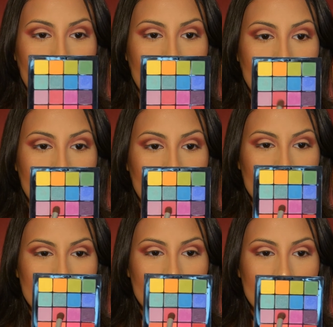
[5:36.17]
and
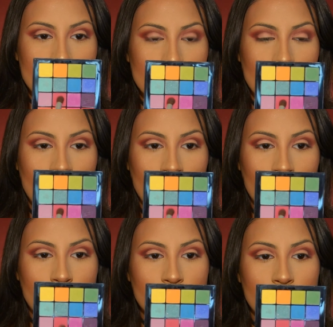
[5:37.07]
also this
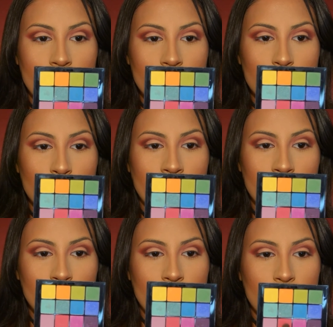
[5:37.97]
kind of
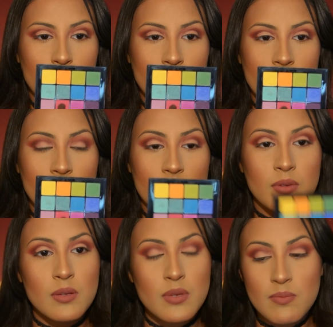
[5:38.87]
cranberry pink, and I'm
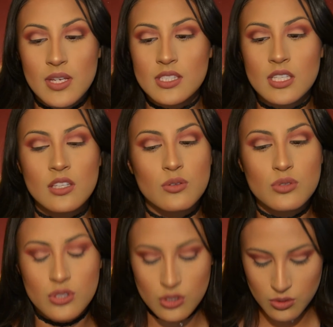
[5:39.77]
gonna be mixing
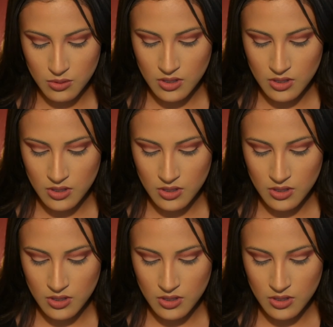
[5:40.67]
those two,